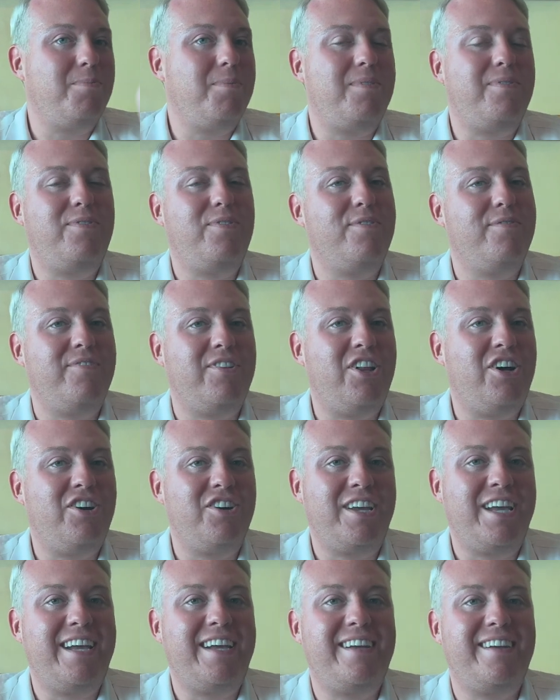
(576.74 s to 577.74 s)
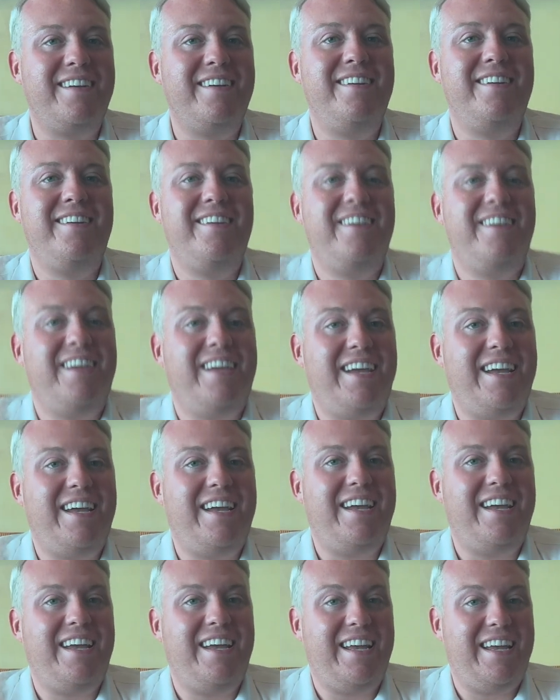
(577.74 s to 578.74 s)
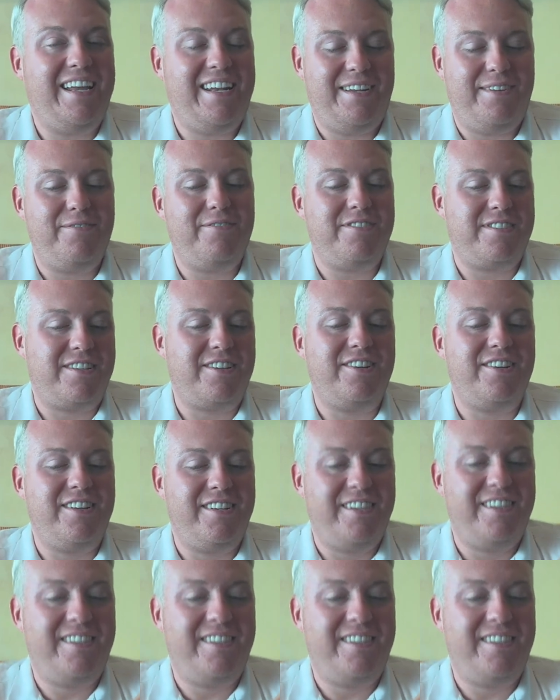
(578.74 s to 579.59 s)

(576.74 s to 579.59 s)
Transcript: before vlogging. Do you know if you liked it? And it was good.